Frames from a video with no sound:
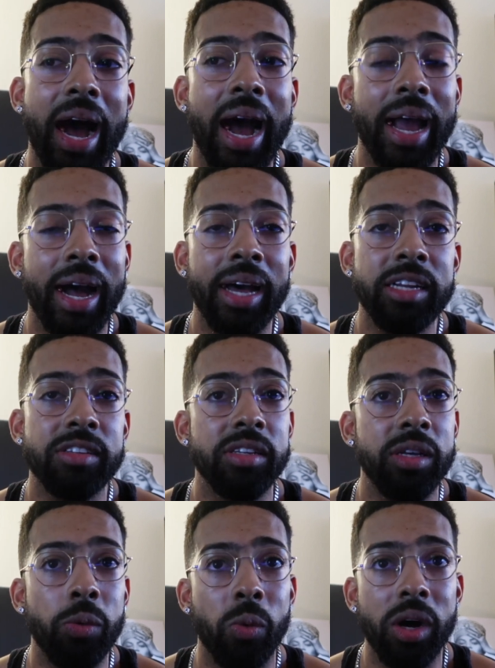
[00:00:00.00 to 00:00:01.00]
I
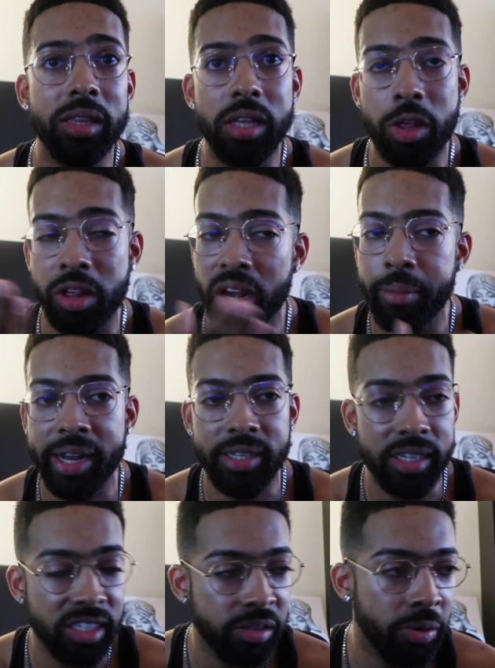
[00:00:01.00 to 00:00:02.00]
honestly want to share my
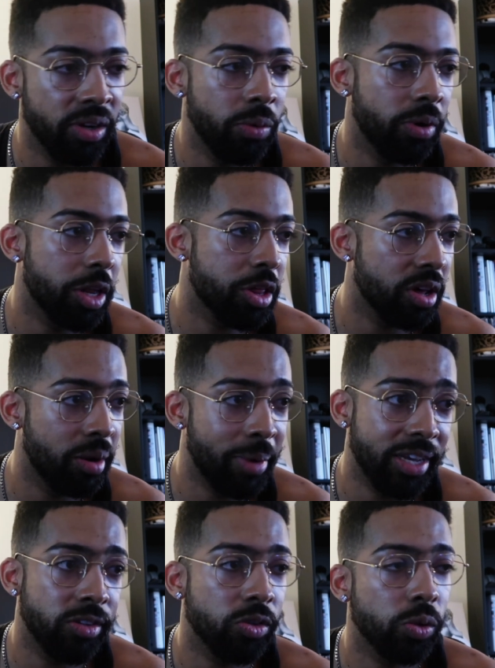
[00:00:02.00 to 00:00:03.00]
testimony, want to share
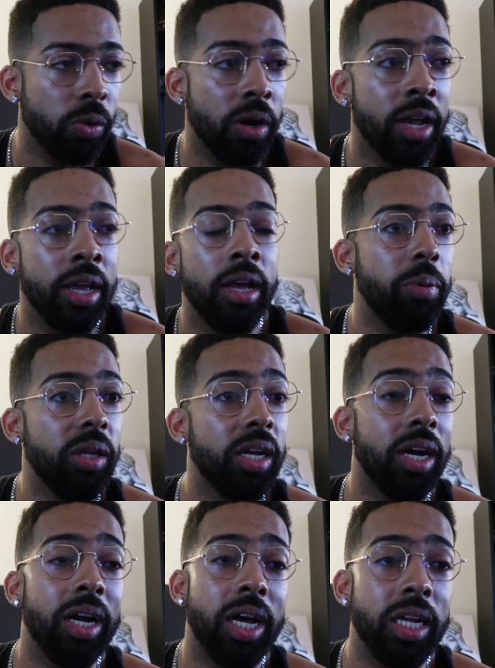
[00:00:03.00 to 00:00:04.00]
my story,
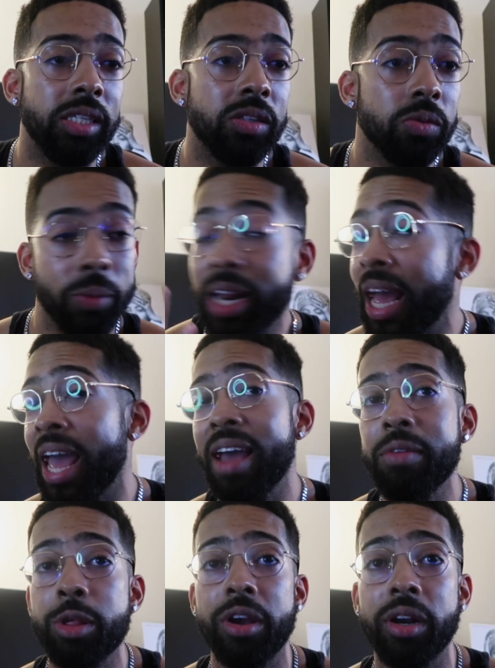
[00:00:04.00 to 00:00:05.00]
because when I
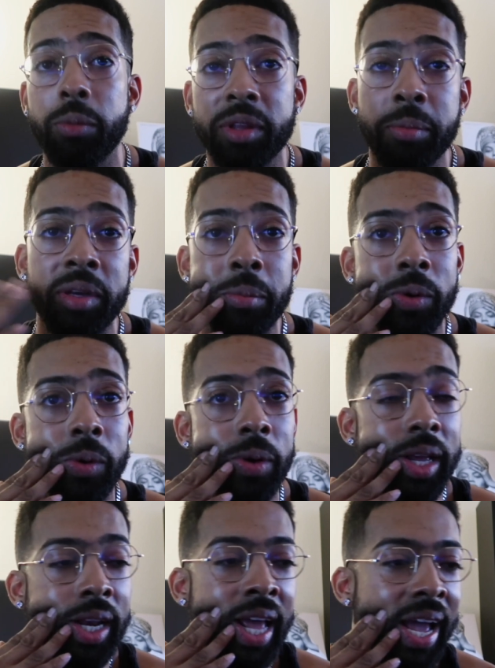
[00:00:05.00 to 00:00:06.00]
have shared it with people,
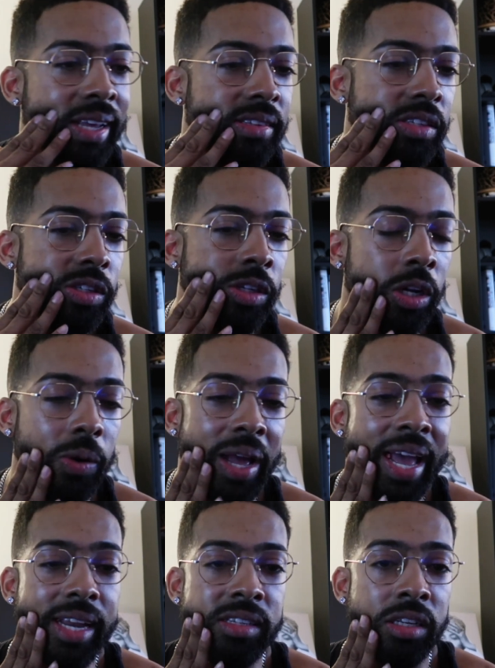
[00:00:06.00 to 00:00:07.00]
it has, you know,
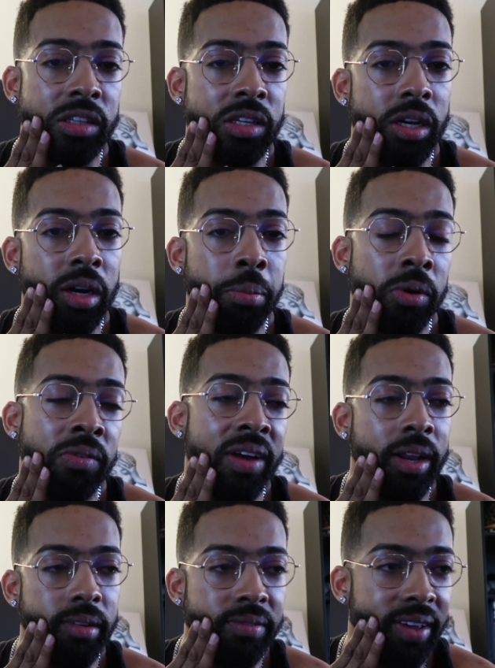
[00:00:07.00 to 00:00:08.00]
had such a
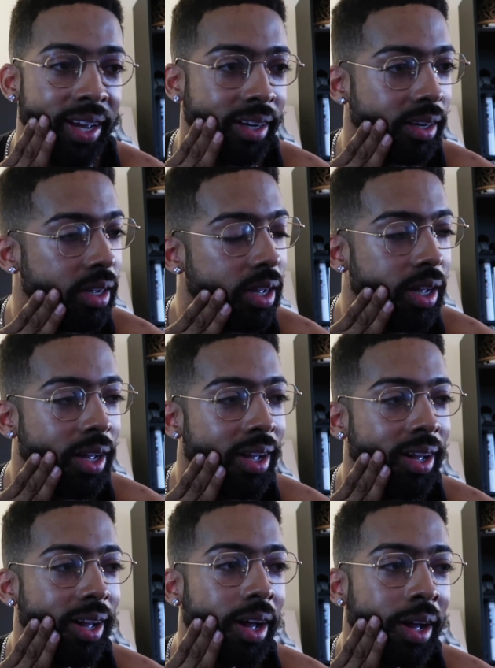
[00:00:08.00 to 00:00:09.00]
profound effect.
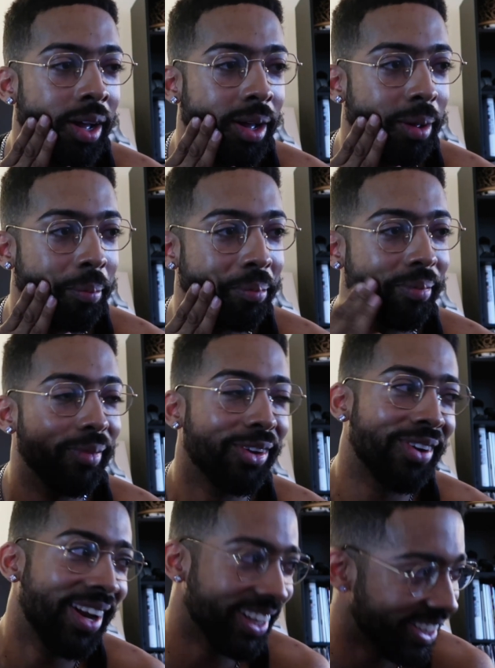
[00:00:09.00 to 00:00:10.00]
I'm
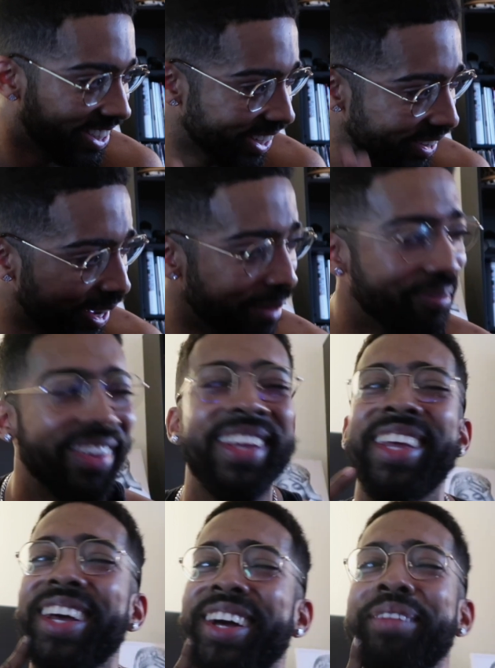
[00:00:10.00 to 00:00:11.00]
trying to tear up.
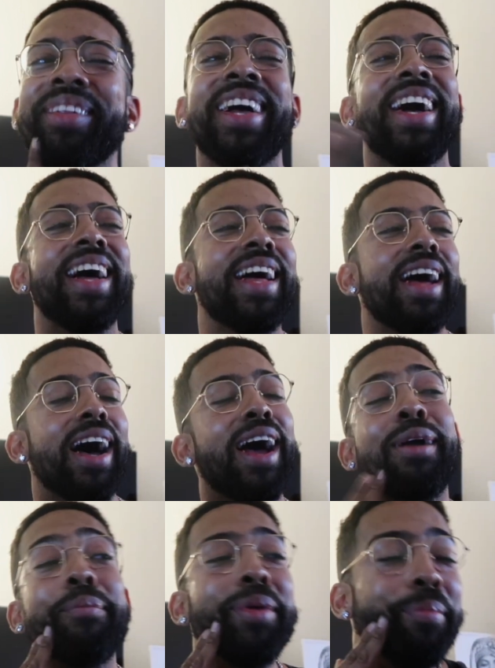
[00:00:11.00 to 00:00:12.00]

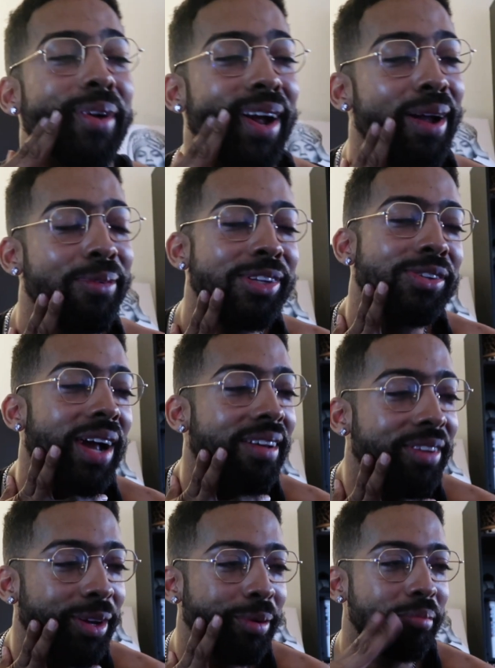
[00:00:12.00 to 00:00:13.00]
I remember I was
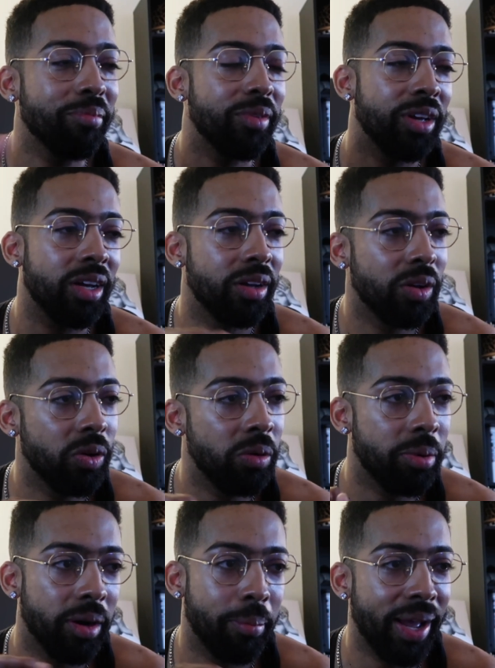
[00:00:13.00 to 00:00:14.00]
driving
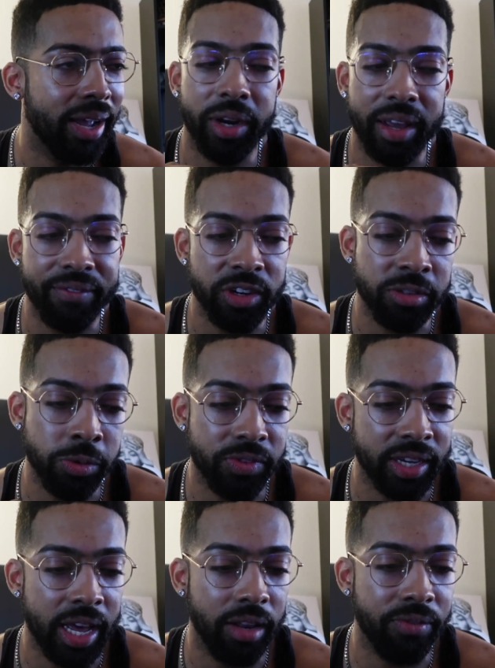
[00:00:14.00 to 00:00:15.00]
Uber back when I first moved
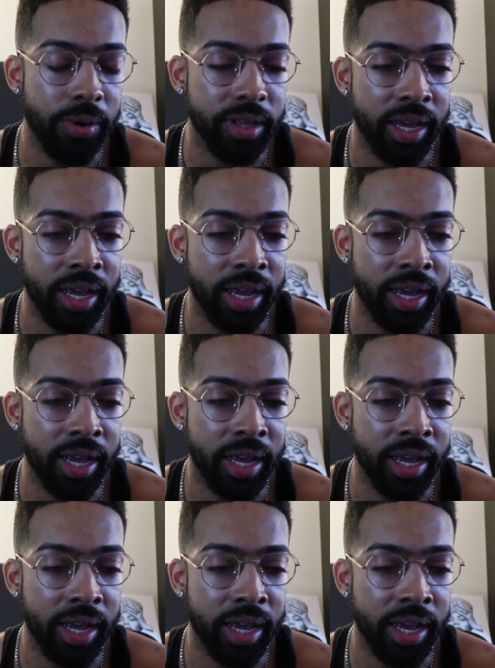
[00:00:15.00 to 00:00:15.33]
to California.